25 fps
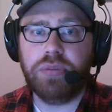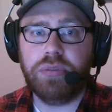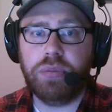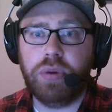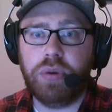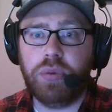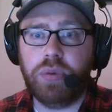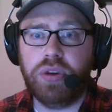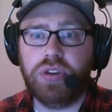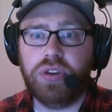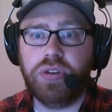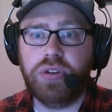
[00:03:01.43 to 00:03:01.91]

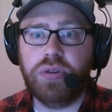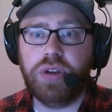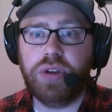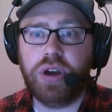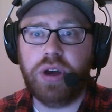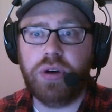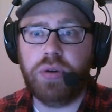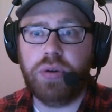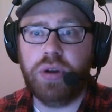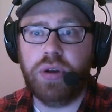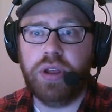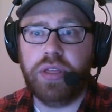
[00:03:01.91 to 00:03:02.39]
but we do
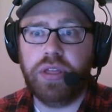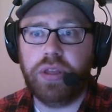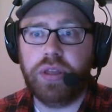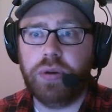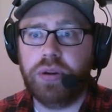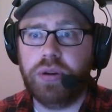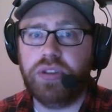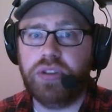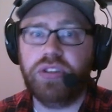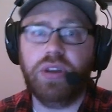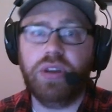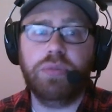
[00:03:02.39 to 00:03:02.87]
know they're
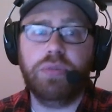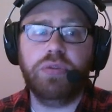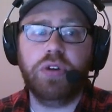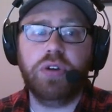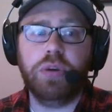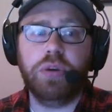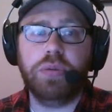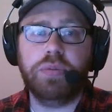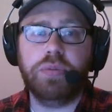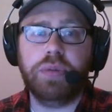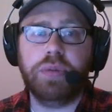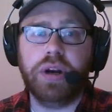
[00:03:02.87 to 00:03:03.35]
in some
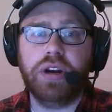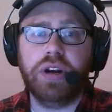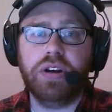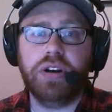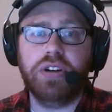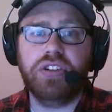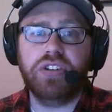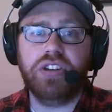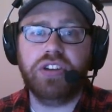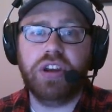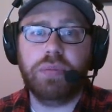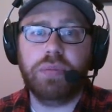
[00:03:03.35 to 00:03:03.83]
form of
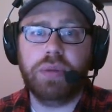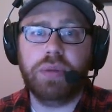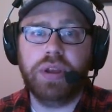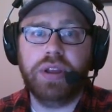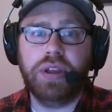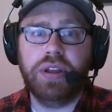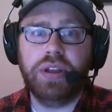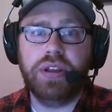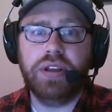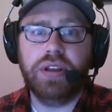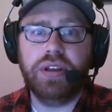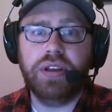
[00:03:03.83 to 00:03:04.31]
partnership.
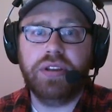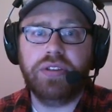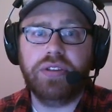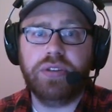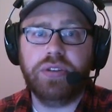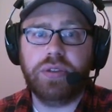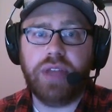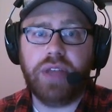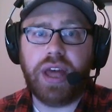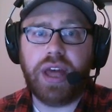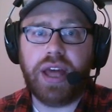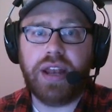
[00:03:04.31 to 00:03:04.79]

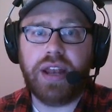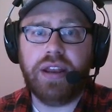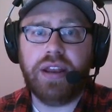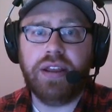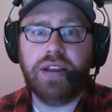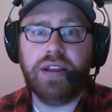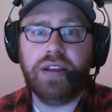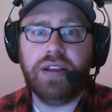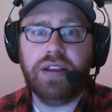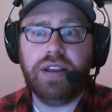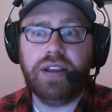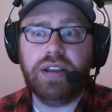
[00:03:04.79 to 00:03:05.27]
So that
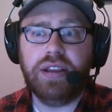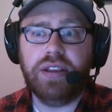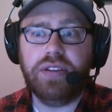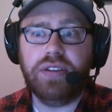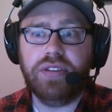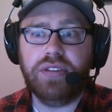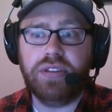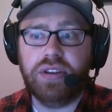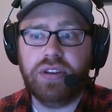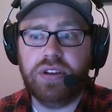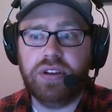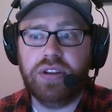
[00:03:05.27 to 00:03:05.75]

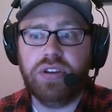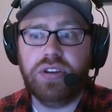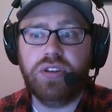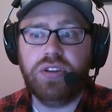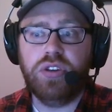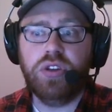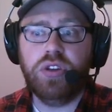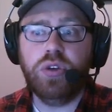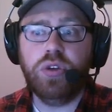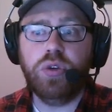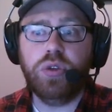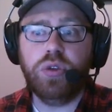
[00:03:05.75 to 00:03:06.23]
is
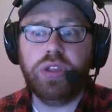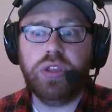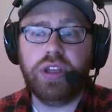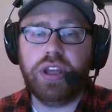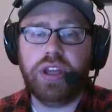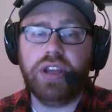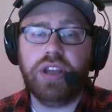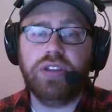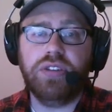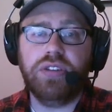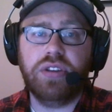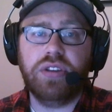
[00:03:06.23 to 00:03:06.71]
two
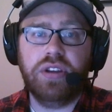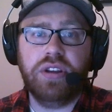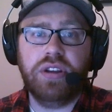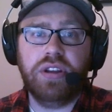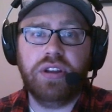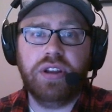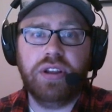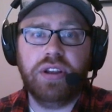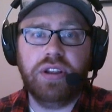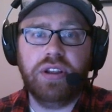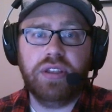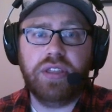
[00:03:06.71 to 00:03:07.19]
things
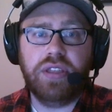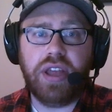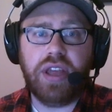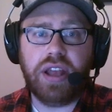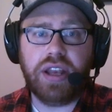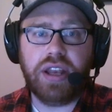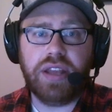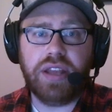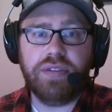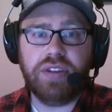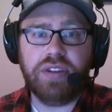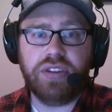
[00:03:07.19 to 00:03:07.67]

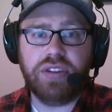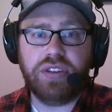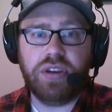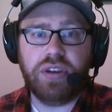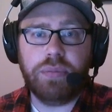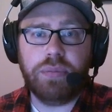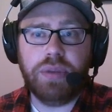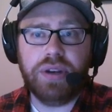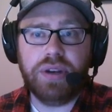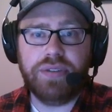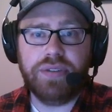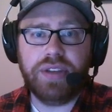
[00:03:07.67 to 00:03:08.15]
that give us a
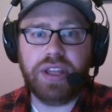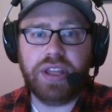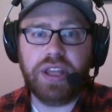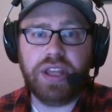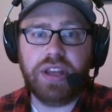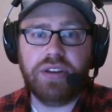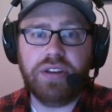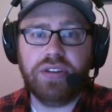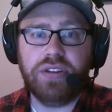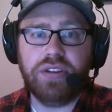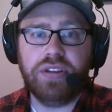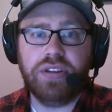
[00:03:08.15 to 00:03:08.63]
bit of a
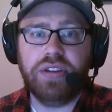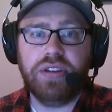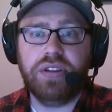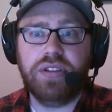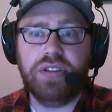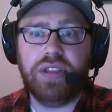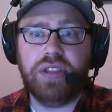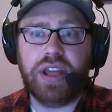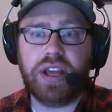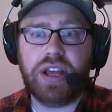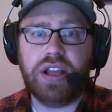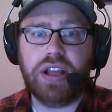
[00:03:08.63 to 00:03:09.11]
hint
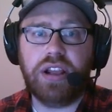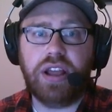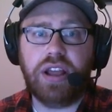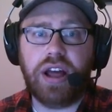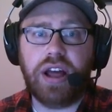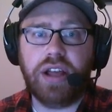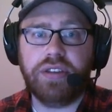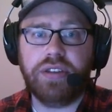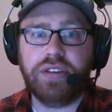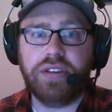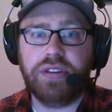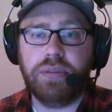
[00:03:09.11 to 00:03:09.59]
that
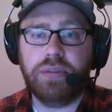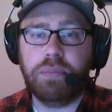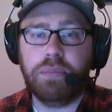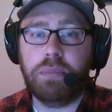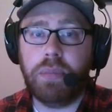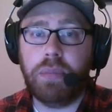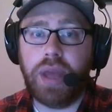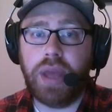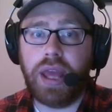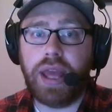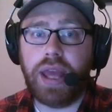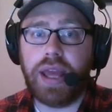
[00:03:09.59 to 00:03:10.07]
CLAAS
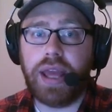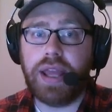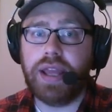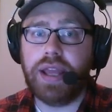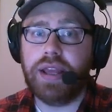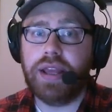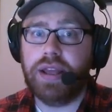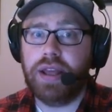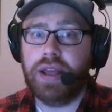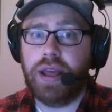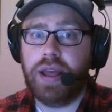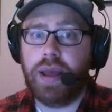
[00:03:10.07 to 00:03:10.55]
may,
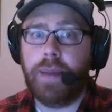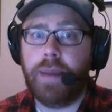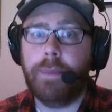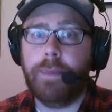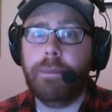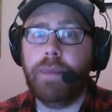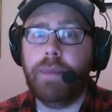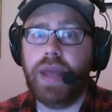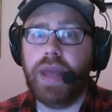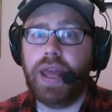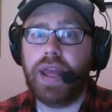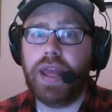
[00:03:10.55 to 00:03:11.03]

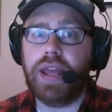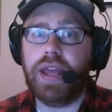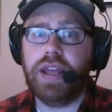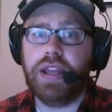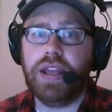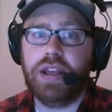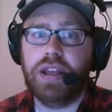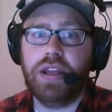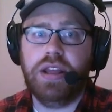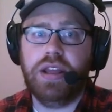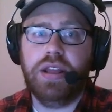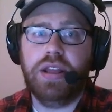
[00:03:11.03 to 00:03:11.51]
may
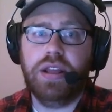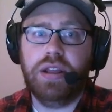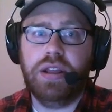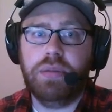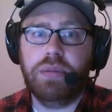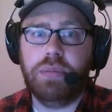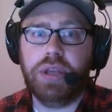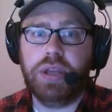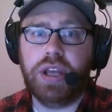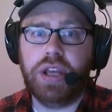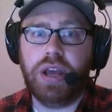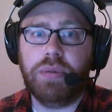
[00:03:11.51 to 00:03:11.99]

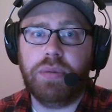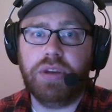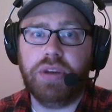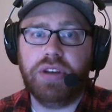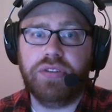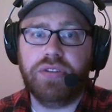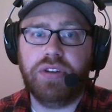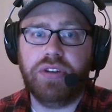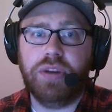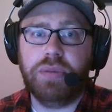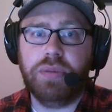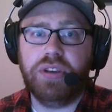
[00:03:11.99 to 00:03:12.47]
be coming to
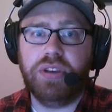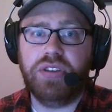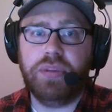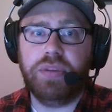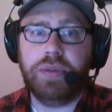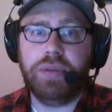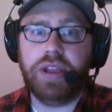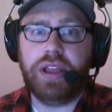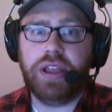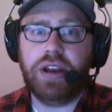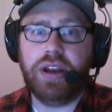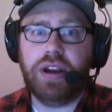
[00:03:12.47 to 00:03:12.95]
Farming
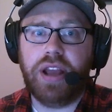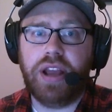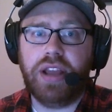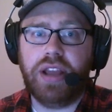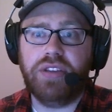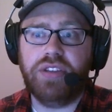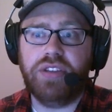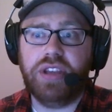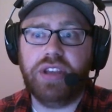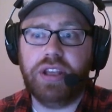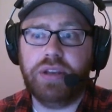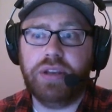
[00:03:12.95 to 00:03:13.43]
Simulator
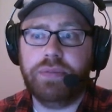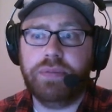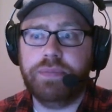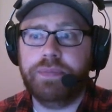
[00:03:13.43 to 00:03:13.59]
19.